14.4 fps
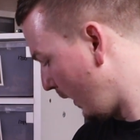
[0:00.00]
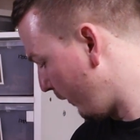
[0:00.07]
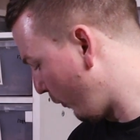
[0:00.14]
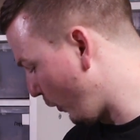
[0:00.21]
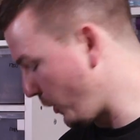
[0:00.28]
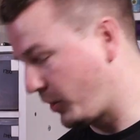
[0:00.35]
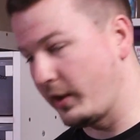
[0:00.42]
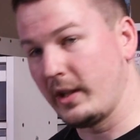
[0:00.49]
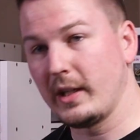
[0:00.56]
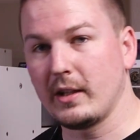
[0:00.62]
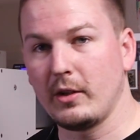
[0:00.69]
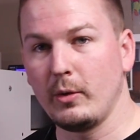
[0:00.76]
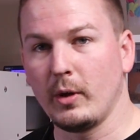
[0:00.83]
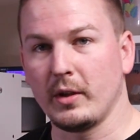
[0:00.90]
Unfortunately I
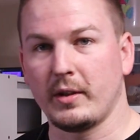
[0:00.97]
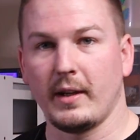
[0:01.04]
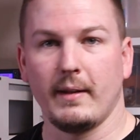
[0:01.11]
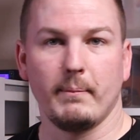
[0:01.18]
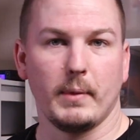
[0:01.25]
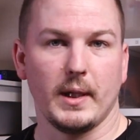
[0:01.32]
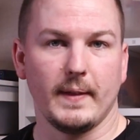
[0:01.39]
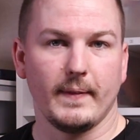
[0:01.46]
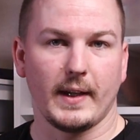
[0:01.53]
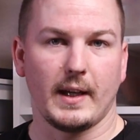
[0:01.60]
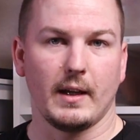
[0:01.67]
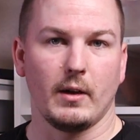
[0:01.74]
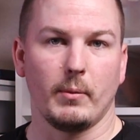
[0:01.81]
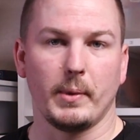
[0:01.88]
didn't get to do all 10, but
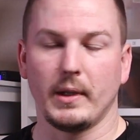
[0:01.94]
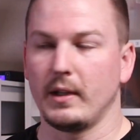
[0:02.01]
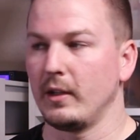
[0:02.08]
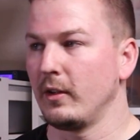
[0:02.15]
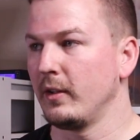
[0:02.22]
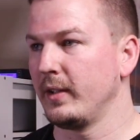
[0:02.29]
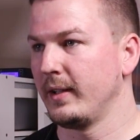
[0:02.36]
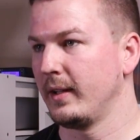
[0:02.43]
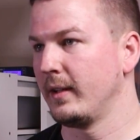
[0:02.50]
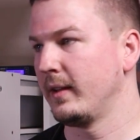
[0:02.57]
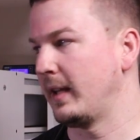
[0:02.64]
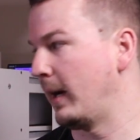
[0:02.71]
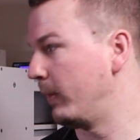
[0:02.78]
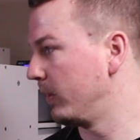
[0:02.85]
again, no big deal.
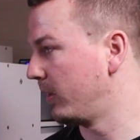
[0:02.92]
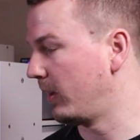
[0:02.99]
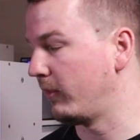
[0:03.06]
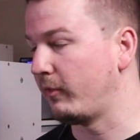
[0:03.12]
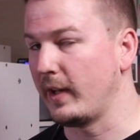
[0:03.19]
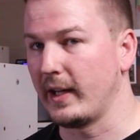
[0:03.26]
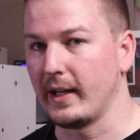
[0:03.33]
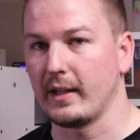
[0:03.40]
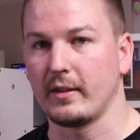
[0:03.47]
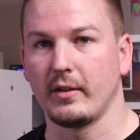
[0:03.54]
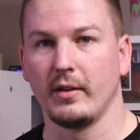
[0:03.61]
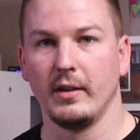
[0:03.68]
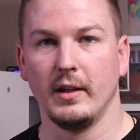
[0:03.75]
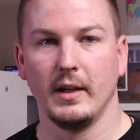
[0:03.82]
That one's on
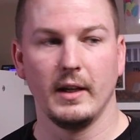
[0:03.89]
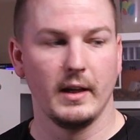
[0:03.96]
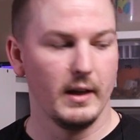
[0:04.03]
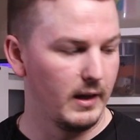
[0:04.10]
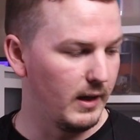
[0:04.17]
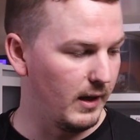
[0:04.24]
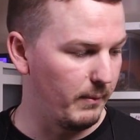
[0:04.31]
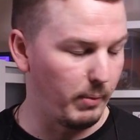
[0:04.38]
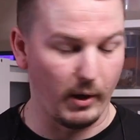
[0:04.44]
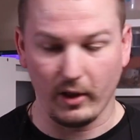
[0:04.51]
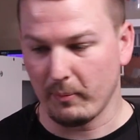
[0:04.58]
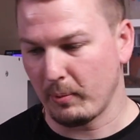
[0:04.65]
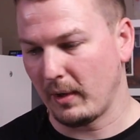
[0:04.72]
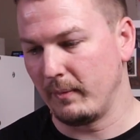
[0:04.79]
FedEx.
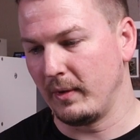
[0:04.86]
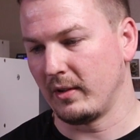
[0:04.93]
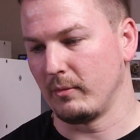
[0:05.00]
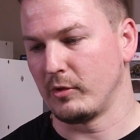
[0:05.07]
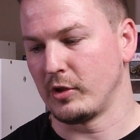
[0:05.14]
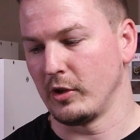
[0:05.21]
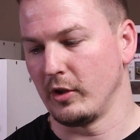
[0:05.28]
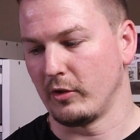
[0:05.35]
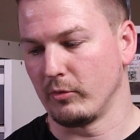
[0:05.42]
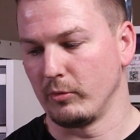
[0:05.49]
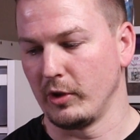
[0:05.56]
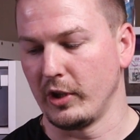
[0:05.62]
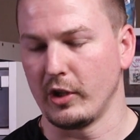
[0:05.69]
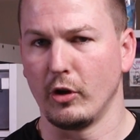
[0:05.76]
Part of the problem is I'm sure it's
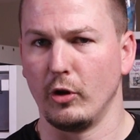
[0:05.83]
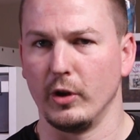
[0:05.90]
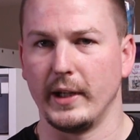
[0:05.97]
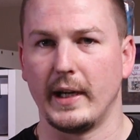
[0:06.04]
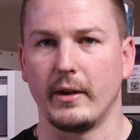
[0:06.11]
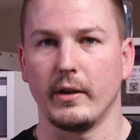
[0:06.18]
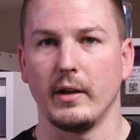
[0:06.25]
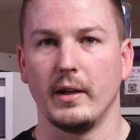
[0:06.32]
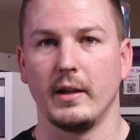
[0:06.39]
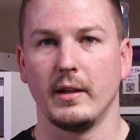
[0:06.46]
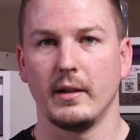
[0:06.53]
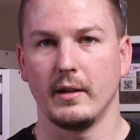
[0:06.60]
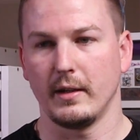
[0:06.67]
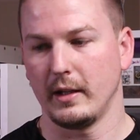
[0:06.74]
really cold out
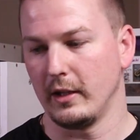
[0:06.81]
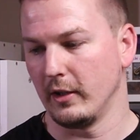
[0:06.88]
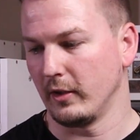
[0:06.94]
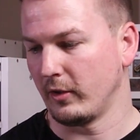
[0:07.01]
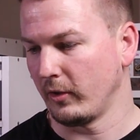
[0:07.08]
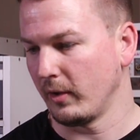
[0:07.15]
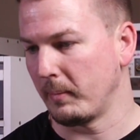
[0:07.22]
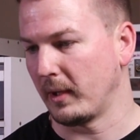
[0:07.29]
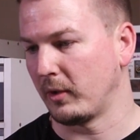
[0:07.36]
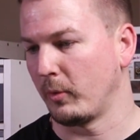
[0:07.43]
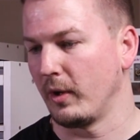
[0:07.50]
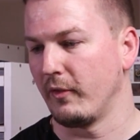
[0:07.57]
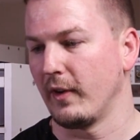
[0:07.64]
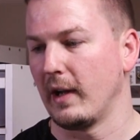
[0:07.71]
here. It's only about
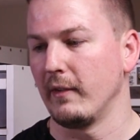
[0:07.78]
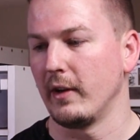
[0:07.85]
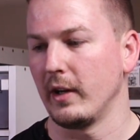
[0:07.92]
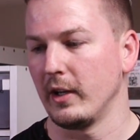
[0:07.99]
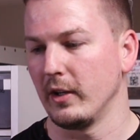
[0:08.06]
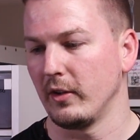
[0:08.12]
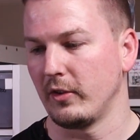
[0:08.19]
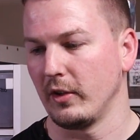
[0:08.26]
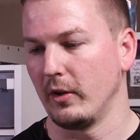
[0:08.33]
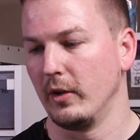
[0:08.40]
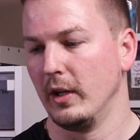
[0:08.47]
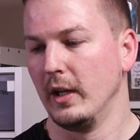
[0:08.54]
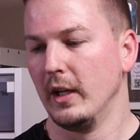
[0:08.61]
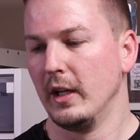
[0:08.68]
25 out here,
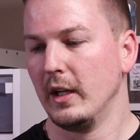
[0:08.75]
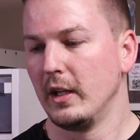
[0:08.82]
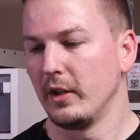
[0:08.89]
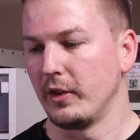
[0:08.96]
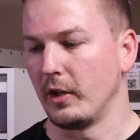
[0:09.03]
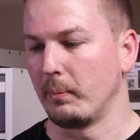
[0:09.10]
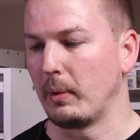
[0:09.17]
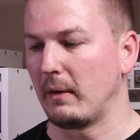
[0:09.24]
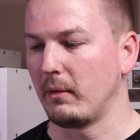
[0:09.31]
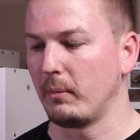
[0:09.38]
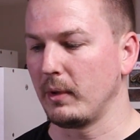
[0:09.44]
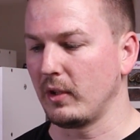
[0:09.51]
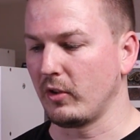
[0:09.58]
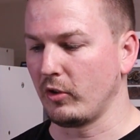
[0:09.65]
so they're
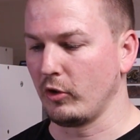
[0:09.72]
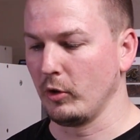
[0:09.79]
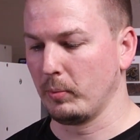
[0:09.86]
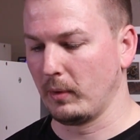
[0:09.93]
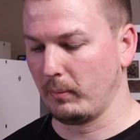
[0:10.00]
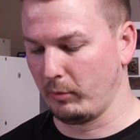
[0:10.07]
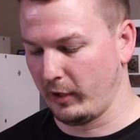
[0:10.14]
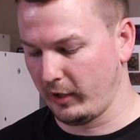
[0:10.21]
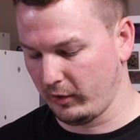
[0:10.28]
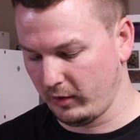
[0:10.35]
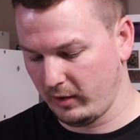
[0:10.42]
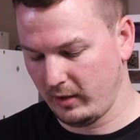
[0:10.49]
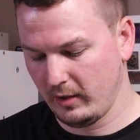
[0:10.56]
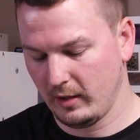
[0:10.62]
probably super
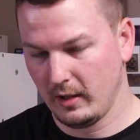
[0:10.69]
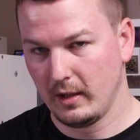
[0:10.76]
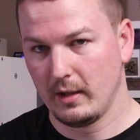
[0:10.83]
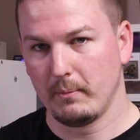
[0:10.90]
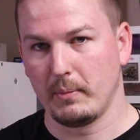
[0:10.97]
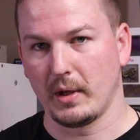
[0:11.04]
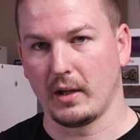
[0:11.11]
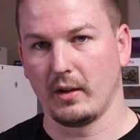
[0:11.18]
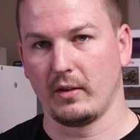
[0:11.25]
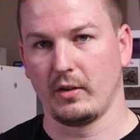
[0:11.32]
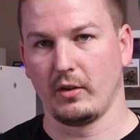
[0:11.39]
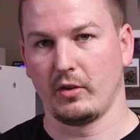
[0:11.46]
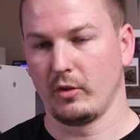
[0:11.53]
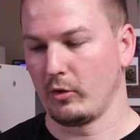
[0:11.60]
brittle
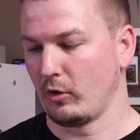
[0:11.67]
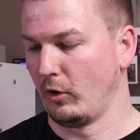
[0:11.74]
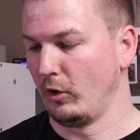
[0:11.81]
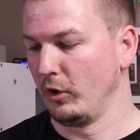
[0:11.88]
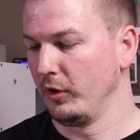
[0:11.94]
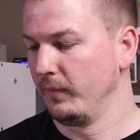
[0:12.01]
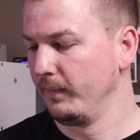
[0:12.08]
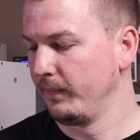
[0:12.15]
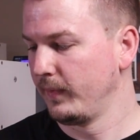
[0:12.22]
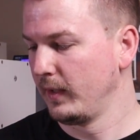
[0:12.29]
because they're so cold.